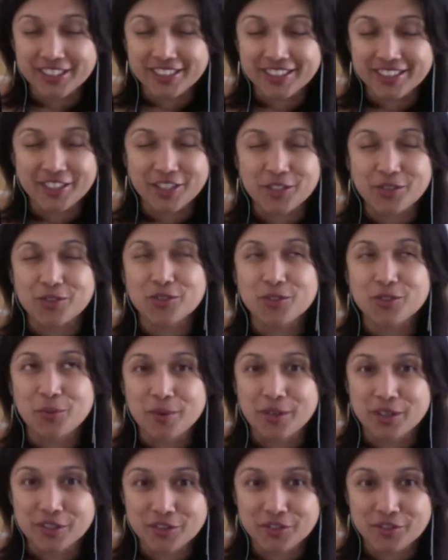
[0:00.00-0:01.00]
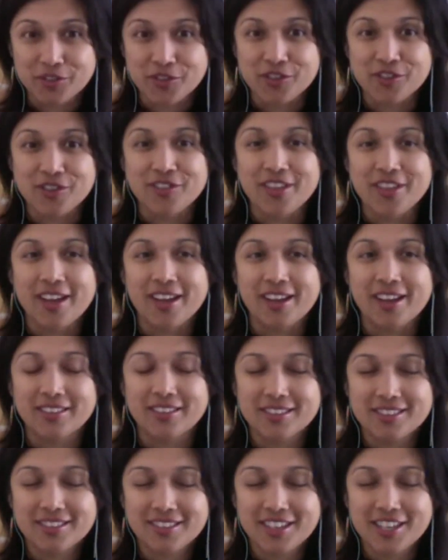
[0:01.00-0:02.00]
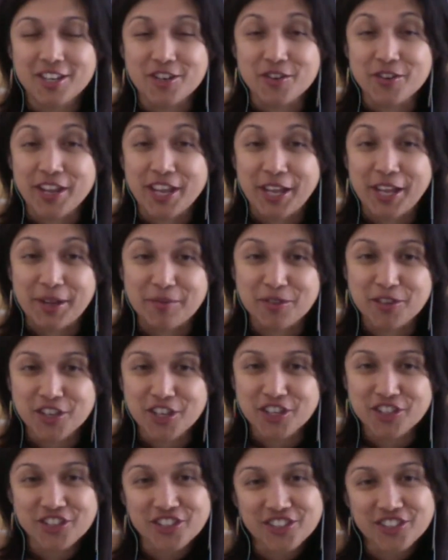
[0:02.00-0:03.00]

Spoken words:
Thank you so much for that inner game changer.